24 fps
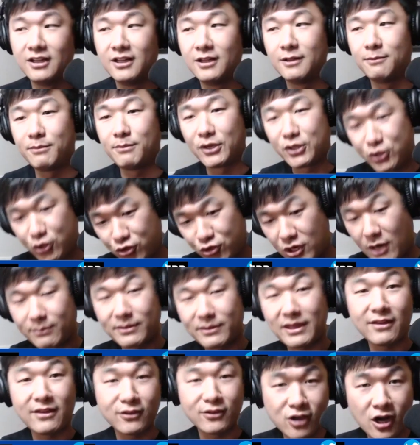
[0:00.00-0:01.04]
make sure you drop that
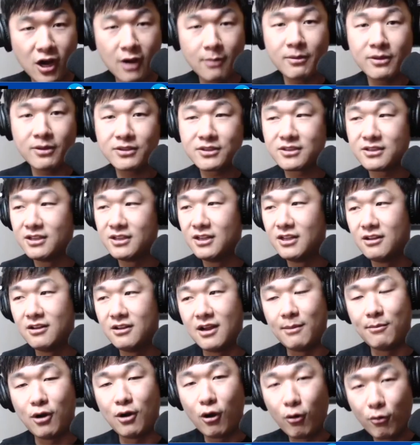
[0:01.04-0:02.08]
in the comments.
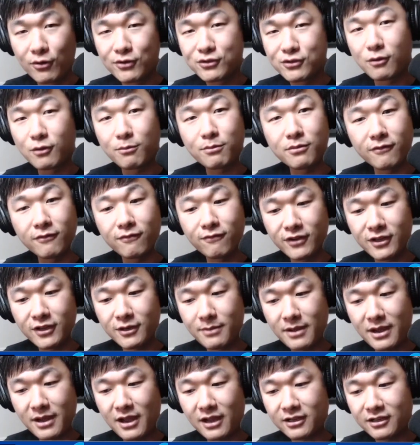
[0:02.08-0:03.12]
I'm always open to
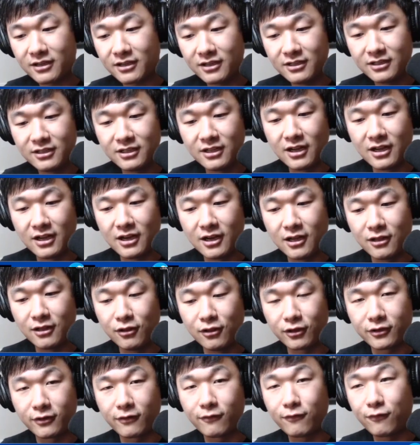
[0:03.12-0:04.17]
feedback.
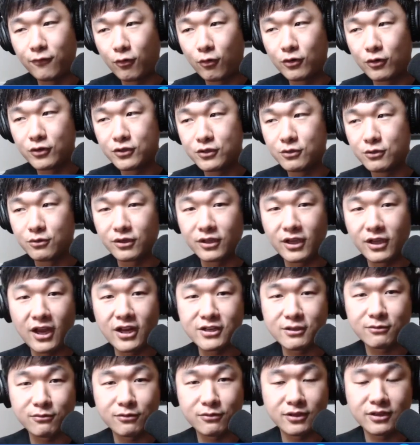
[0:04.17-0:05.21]
Looking forward to
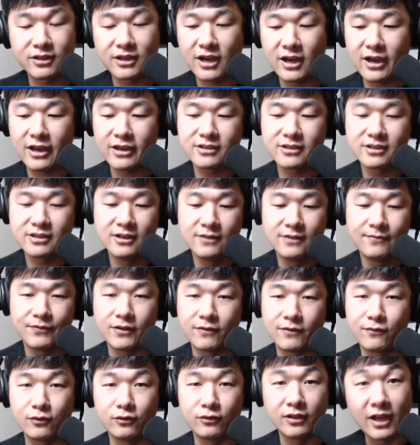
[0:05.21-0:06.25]
engaging with you guys.
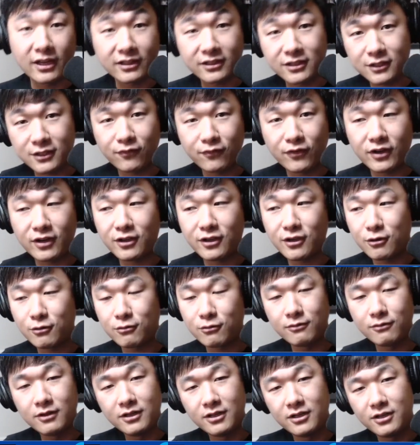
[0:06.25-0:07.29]
If you like this video,
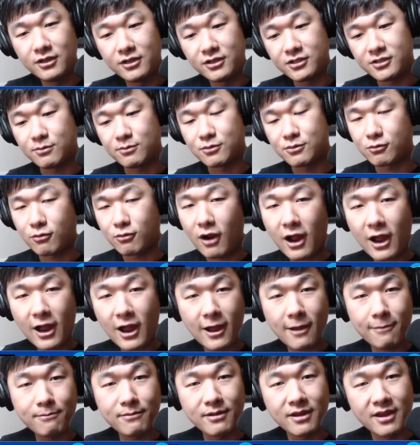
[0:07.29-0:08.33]

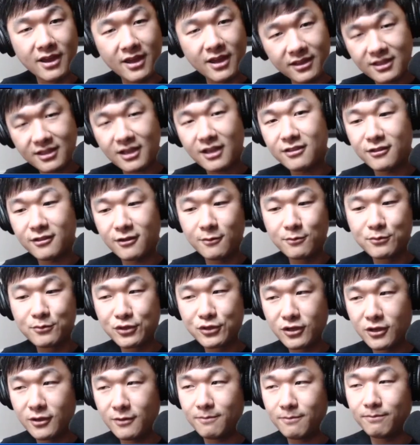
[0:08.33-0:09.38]
subscribe, hit that thumbs
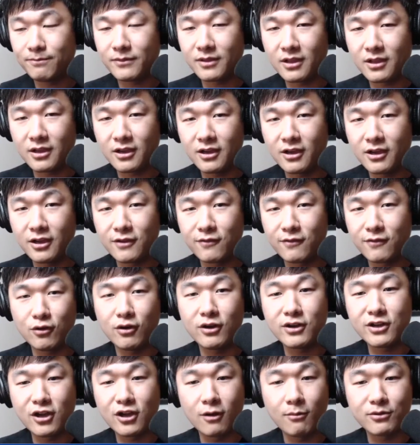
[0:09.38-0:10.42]
up. You have no
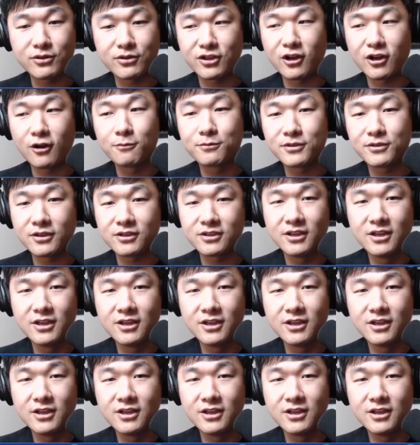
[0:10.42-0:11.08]
idea how much it helps us.